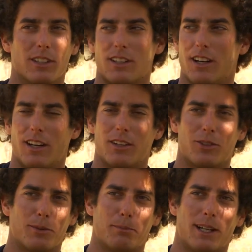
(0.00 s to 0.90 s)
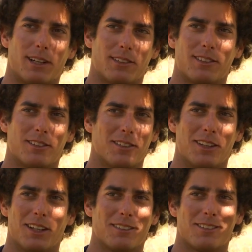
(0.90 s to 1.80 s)
car or bus
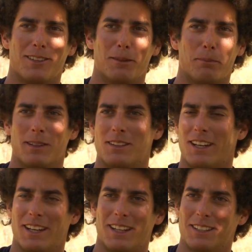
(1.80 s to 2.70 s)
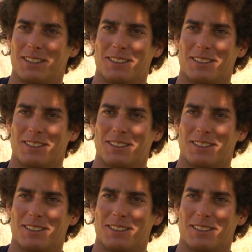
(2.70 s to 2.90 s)
and sleep in tent.